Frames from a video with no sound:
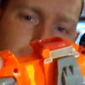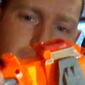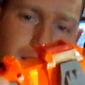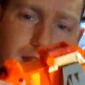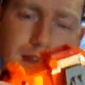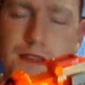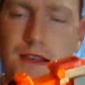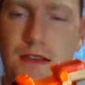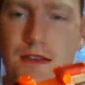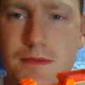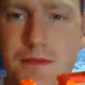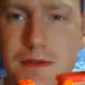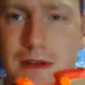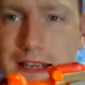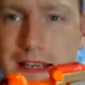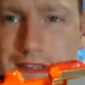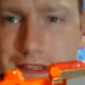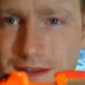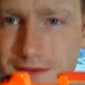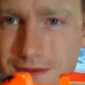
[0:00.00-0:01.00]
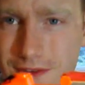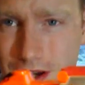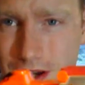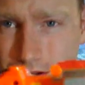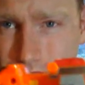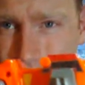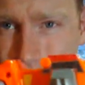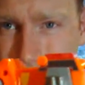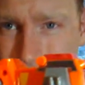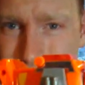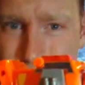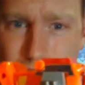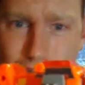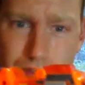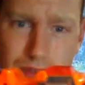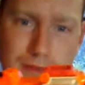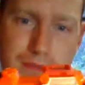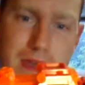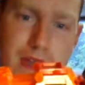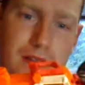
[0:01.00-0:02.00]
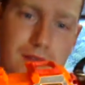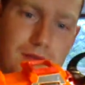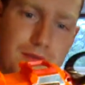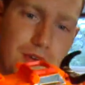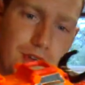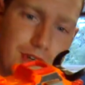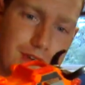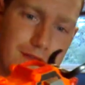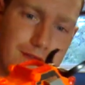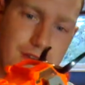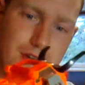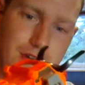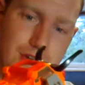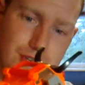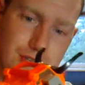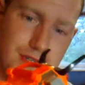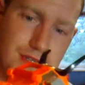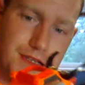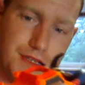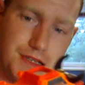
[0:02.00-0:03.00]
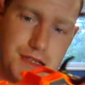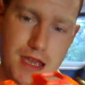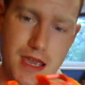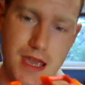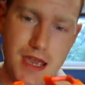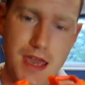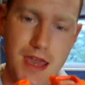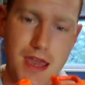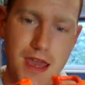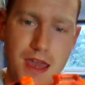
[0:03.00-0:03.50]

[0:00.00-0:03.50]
Yeah, these are the plastic versions, not the metal-bodied versions.